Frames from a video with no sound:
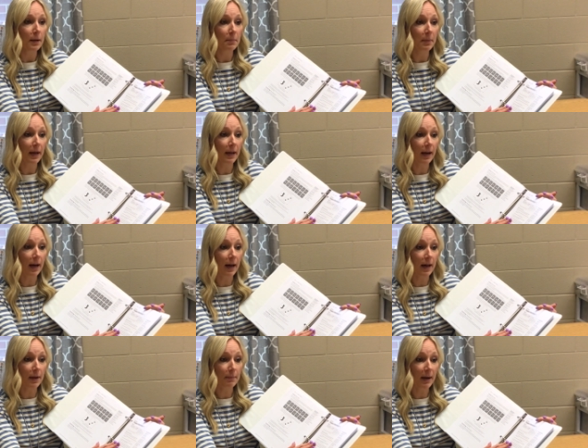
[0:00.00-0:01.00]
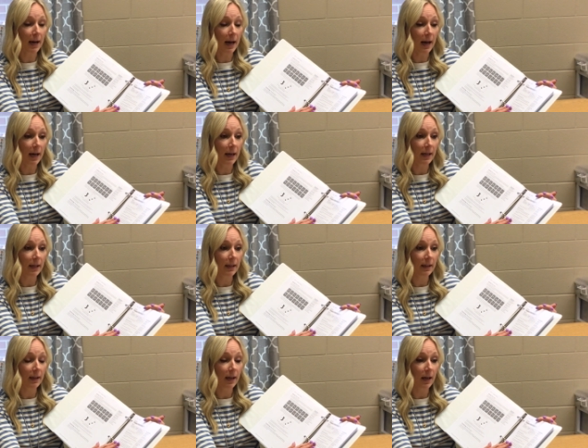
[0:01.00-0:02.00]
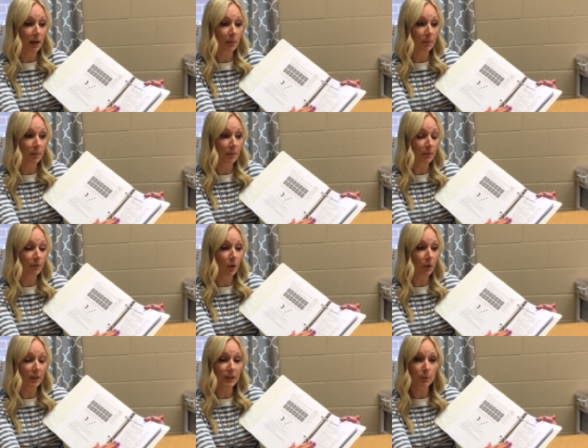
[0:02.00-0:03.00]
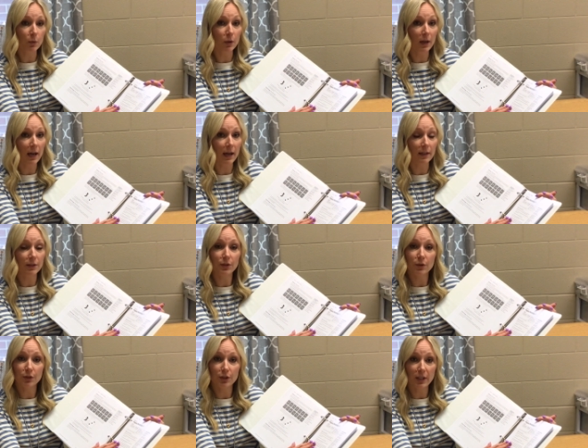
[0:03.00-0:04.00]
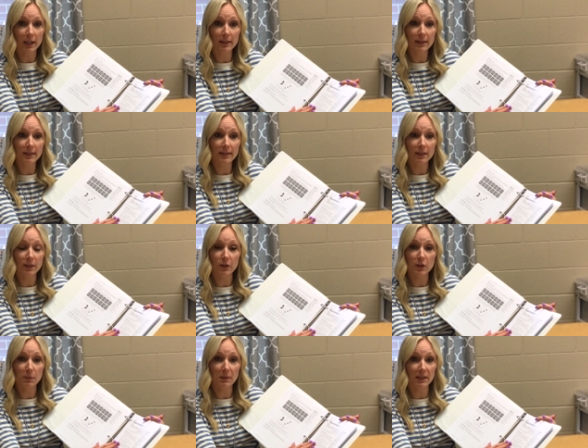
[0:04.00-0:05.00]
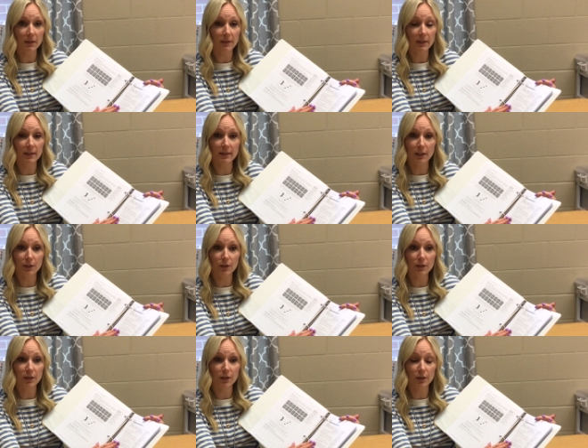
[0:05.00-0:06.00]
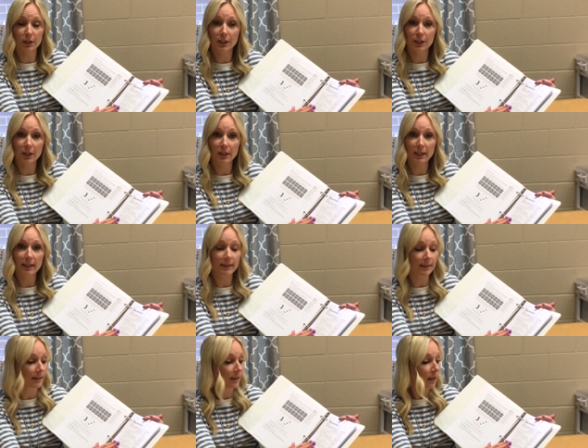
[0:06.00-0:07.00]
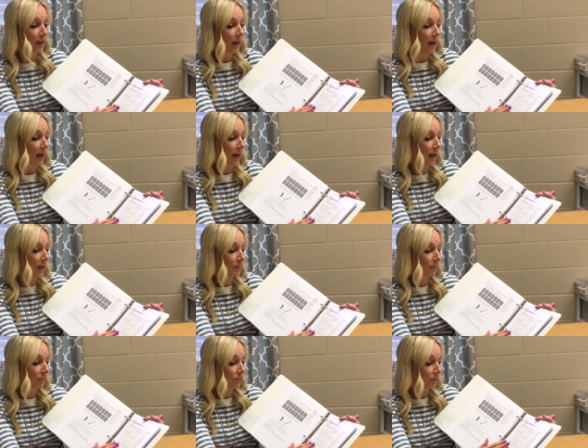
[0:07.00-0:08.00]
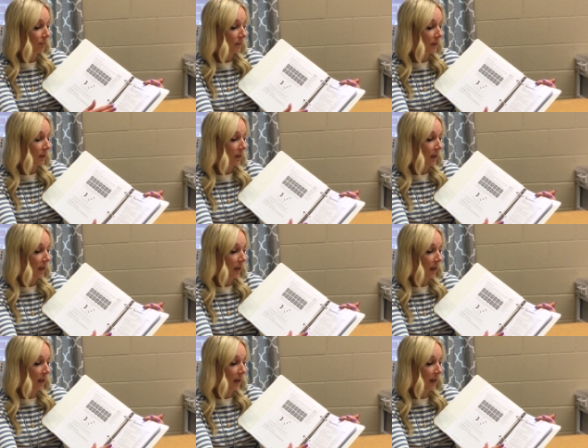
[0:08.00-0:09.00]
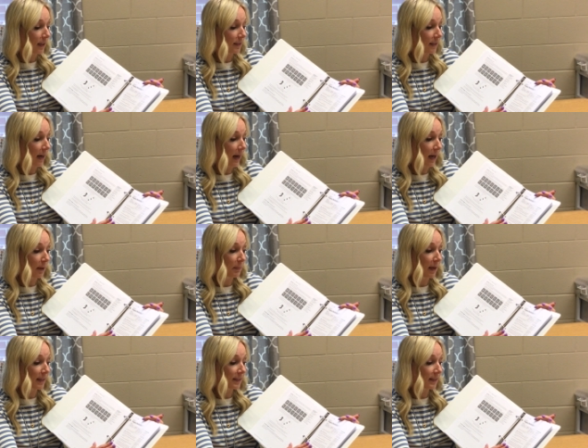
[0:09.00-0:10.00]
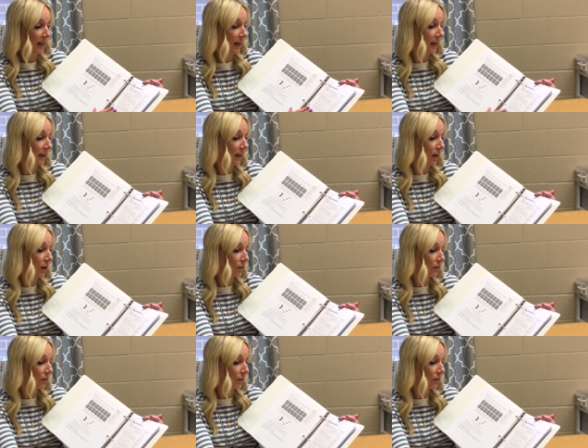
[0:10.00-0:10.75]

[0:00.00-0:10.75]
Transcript: but I am focused more on student checklists and those specific essentials and learning targets. And I might say, all